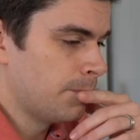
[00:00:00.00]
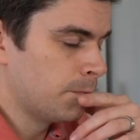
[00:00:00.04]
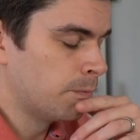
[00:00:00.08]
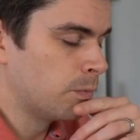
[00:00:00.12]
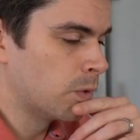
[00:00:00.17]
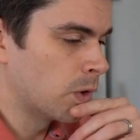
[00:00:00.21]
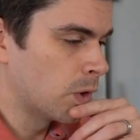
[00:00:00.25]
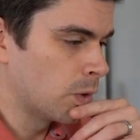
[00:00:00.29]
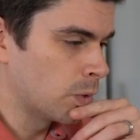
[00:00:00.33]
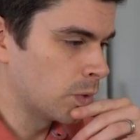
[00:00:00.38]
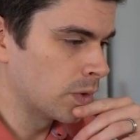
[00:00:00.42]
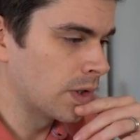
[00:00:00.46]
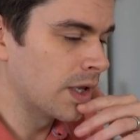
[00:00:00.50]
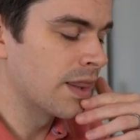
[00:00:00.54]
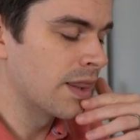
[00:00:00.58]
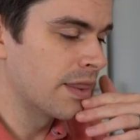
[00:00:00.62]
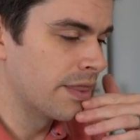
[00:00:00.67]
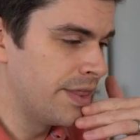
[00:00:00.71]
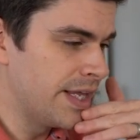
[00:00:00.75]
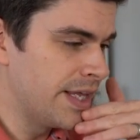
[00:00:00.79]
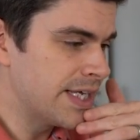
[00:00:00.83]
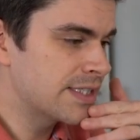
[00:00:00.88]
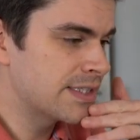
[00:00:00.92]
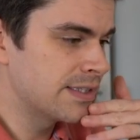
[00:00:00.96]
roll.
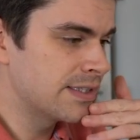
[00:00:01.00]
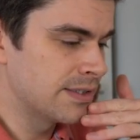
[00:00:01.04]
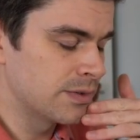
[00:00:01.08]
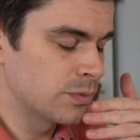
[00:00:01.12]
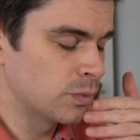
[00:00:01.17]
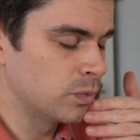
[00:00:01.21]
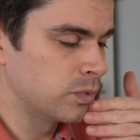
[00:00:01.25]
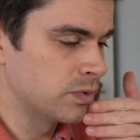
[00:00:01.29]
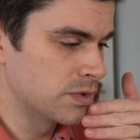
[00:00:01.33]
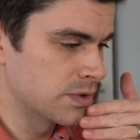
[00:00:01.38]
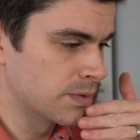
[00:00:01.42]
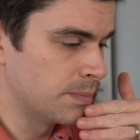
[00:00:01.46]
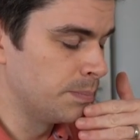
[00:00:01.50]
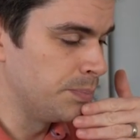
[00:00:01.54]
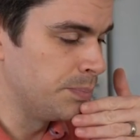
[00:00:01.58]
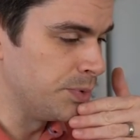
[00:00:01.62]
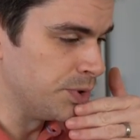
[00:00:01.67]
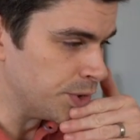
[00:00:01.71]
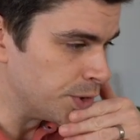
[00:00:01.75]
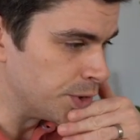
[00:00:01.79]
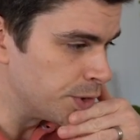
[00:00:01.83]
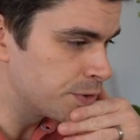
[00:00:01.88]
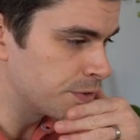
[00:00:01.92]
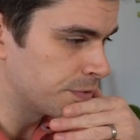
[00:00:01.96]
This was a
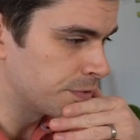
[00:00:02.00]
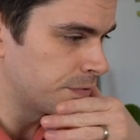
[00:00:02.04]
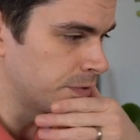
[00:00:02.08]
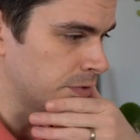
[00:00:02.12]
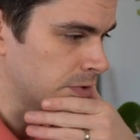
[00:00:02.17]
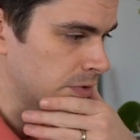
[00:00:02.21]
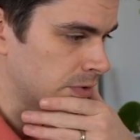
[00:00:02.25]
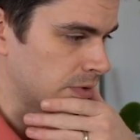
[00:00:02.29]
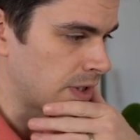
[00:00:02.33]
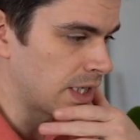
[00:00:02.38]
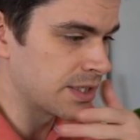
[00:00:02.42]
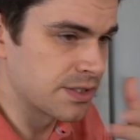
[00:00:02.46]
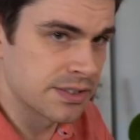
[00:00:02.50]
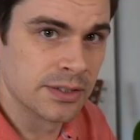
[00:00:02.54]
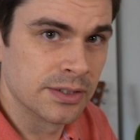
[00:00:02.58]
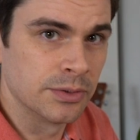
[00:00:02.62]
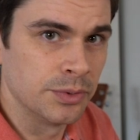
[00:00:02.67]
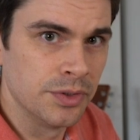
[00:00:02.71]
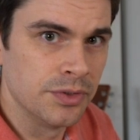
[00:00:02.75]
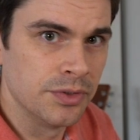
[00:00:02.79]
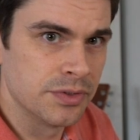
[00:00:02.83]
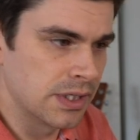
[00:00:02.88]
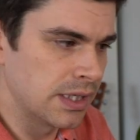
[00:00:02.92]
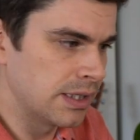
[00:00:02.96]
beautiful. I still
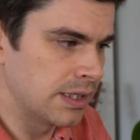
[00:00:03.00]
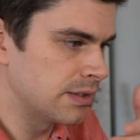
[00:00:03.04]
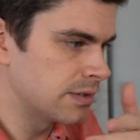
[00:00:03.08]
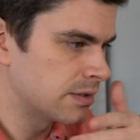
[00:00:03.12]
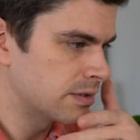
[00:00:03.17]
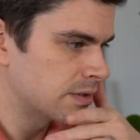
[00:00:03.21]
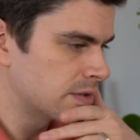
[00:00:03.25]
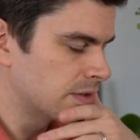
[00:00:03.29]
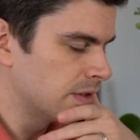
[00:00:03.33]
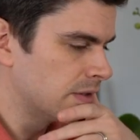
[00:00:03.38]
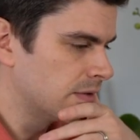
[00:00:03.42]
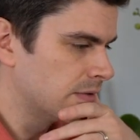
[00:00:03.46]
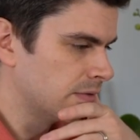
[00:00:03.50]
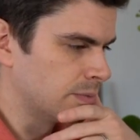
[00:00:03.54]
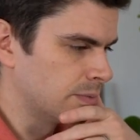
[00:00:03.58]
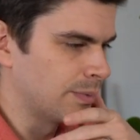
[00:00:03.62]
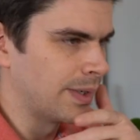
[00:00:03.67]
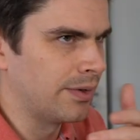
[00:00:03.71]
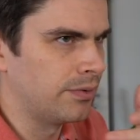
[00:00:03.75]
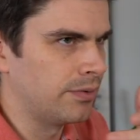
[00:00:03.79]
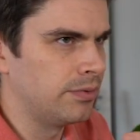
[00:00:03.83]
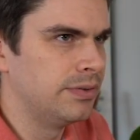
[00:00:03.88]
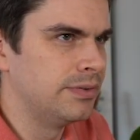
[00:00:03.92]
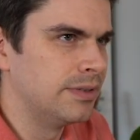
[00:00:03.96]
use it.
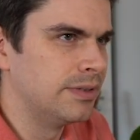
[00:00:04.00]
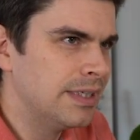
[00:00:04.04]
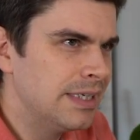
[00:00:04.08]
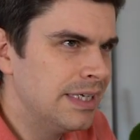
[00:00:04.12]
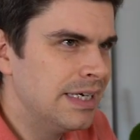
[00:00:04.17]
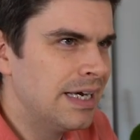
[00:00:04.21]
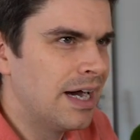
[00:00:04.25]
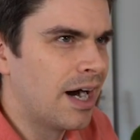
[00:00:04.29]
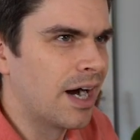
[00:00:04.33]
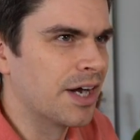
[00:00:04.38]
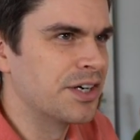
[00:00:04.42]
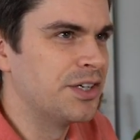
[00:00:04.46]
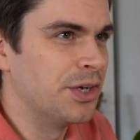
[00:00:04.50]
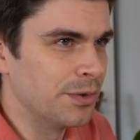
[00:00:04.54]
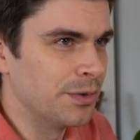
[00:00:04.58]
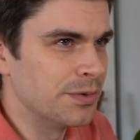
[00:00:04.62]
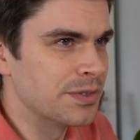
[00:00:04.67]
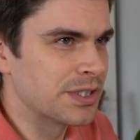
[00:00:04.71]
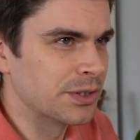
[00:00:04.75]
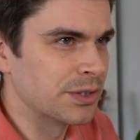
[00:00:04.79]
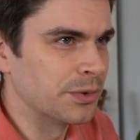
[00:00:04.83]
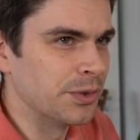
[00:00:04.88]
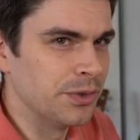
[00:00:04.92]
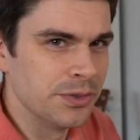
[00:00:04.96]
Well, I don't
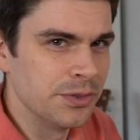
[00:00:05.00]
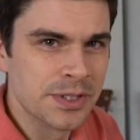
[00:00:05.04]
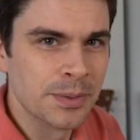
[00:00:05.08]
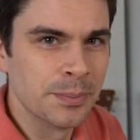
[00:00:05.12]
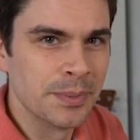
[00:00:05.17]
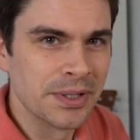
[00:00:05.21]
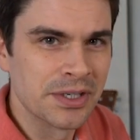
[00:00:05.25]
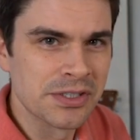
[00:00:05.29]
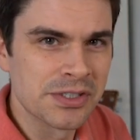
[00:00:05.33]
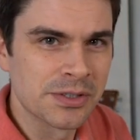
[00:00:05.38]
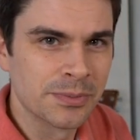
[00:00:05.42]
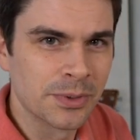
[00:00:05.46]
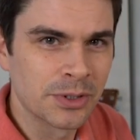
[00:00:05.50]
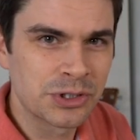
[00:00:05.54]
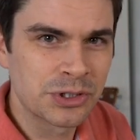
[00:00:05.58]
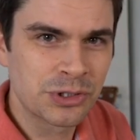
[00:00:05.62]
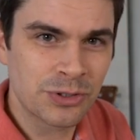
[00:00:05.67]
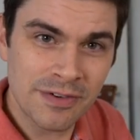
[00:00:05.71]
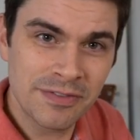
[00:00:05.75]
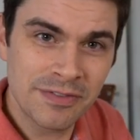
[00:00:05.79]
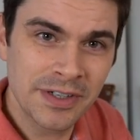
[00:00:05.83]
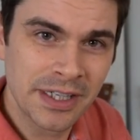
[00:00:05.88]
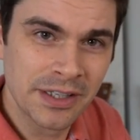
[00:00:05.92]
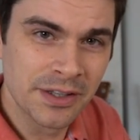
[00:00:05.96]
still use it because I'm not
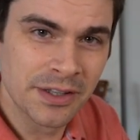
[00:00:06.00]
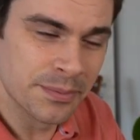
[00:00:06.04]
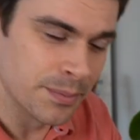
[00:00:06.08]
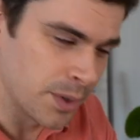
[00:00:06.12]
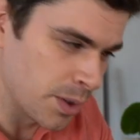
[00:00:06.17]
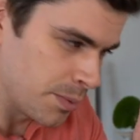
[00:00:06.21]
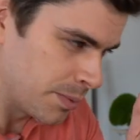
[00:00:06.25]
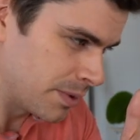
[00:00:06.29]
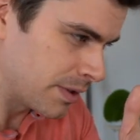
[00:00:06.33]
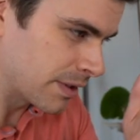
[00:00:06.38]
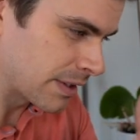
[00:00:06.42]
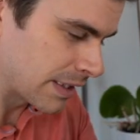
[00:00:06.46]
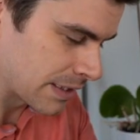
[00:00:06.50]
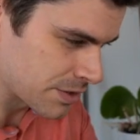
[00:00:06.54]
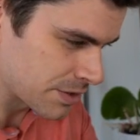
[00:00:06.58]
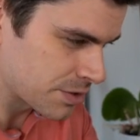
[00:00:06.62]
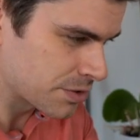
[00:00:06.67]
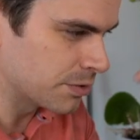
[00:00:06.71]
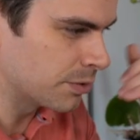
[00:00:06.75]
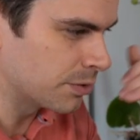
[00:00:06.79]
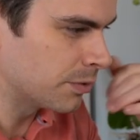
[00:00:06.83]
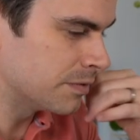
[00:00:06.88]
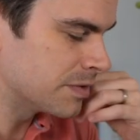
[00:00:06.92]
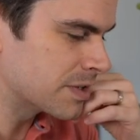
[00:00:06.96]
traveling at the moment, thanks
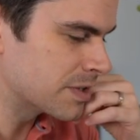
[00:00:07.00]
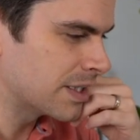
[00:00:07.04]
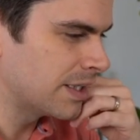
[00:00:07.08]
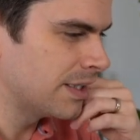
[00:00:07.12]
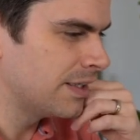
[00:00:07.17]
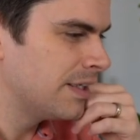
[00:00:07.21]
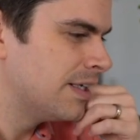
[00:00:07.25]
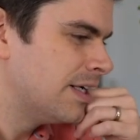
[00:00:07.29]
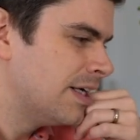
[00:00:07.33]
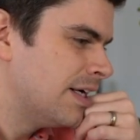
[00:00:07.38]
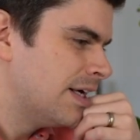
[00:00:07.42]
to obviously,